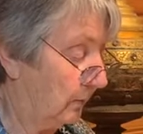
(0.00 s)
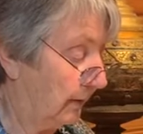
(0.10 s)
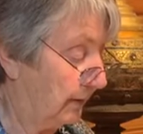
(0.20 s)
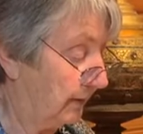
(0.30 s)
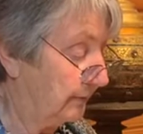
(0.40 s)

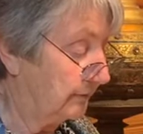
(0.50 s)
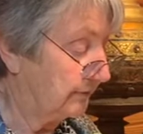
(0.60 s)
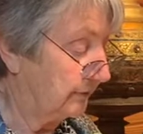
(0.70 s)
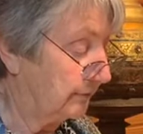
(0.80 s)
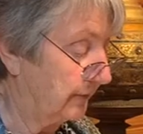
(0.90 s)
When
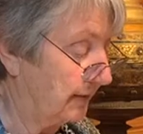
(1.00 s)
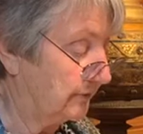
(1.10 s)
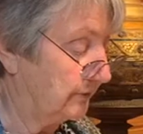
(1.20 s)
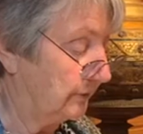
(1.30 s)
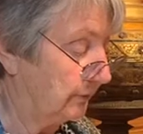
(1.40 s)
others
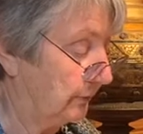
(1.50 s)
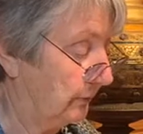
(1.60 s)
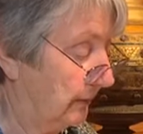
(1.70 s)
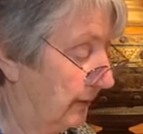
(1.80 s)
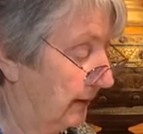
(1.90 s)
address
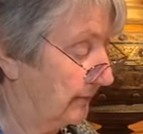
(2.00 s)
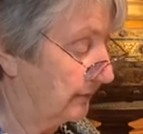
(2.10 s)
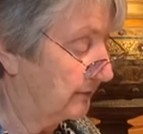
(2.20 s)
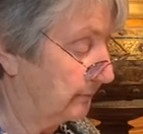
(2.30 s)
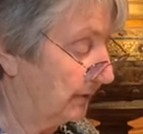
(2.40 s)
you,
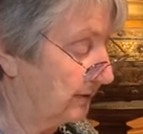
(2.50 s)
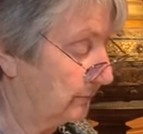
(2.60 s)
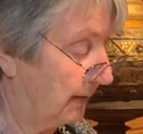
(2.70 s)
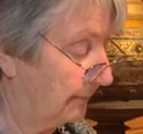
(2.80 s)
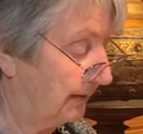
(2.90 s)
their
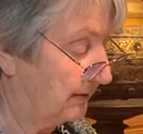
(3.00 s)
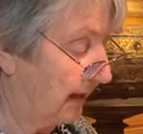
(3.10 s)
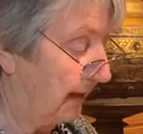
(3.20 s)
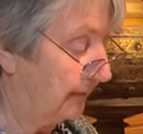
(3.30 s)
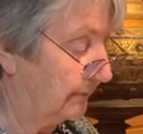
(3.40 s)
speech may be
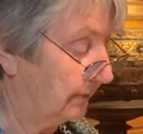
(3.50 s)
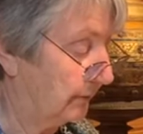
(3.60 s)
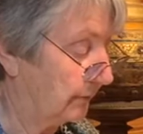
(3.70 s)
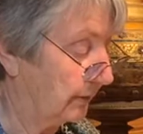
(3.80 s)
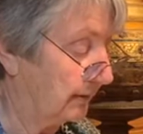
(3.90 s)

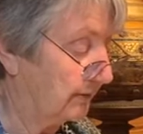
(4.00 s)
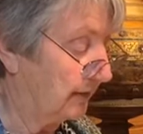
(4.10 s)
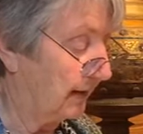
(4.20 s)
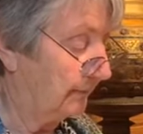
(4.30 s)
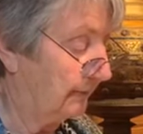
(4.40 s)
timely or
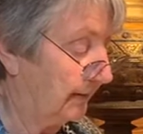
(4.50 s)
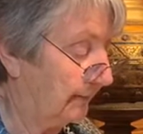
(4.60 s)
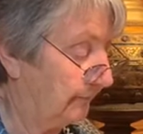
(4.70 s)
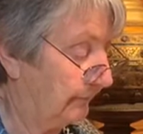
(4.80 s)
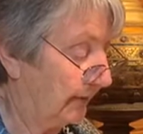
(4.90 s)

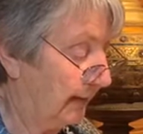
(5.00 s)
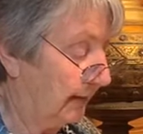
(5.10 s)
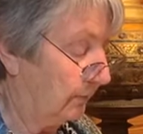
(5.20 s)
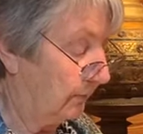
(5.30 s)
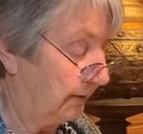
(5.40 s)
untimely.
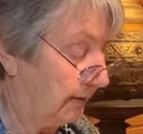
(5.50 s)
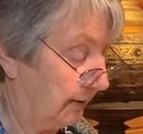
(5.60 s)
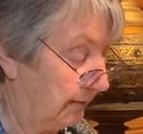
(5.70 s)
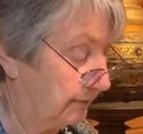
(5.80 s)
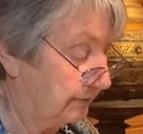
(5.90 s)
When
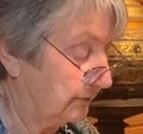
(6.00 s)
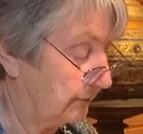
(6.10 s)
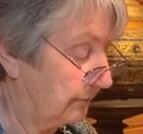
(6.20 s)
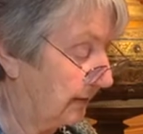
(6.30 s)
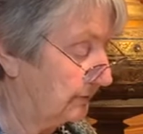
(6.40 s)
others
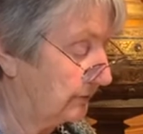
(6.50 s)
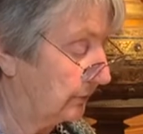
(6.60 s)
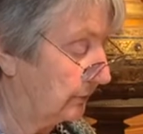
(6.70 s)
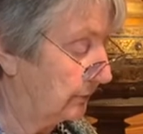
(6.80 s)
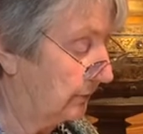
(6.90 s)
address
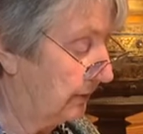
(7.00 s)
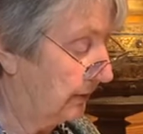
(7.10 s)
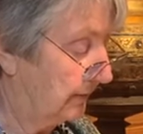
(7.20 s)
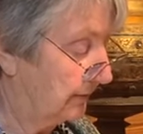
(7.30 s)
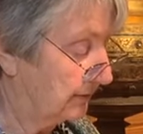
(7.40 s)
you,
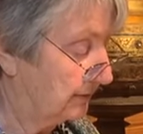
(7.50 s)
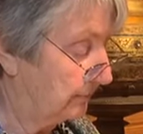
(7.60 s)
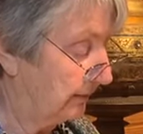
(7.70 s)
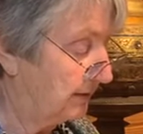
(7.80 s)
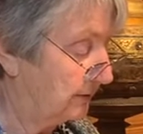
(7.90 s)
their
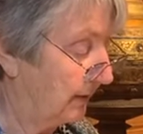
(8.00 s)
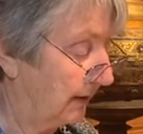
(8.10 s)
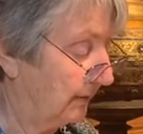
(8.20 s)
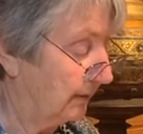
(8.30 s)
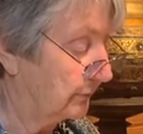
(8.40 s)
speech
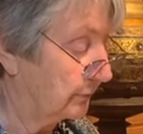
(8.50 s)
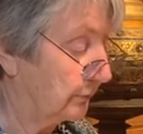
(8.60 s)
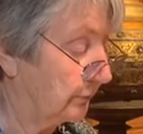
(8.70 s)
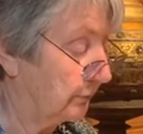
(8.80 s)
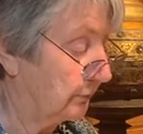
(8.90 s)
may be
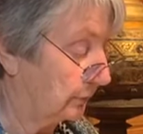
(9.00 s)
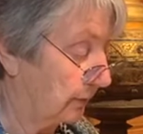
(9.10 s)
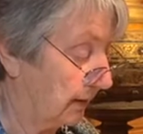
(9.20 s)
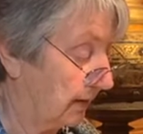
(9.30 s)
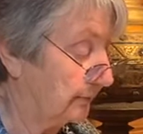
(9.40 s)
true
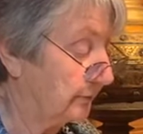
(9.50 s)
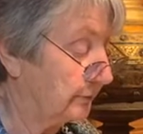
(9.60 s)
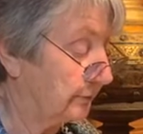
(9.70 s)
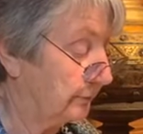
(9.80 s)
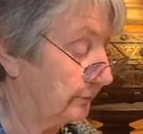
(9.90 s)
or
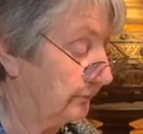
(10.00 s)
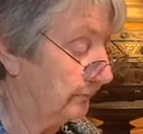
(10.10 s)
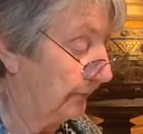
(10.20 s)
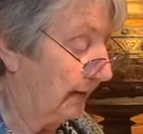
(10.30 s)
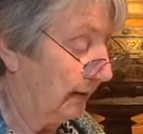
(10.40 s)
untrue.
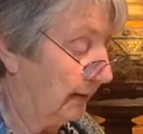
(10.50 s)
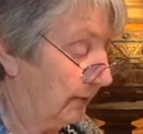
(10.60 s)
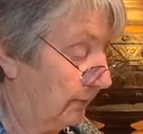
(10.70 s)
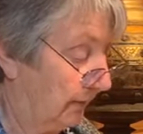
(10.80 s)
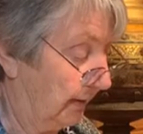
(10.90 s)

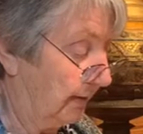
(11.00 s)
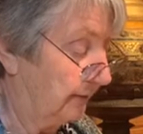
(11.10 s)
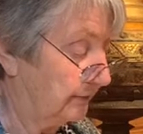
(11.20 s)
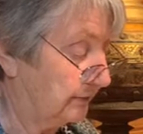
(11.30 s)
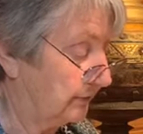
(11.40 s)
When
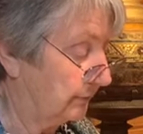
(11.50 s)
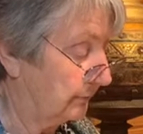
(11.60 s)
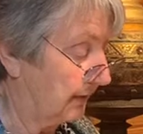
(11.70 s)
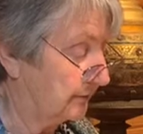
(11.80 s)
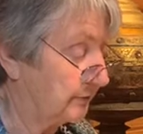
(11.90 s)
others
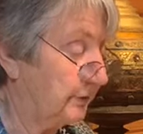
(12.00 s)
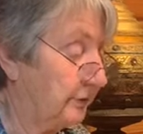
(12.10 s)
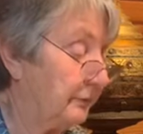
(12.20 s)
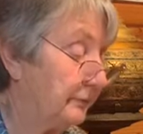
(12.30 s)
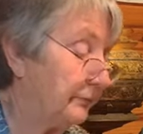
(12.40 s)
address
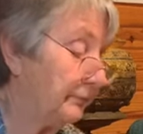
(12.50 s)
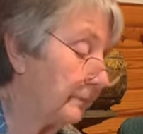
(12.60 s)
you,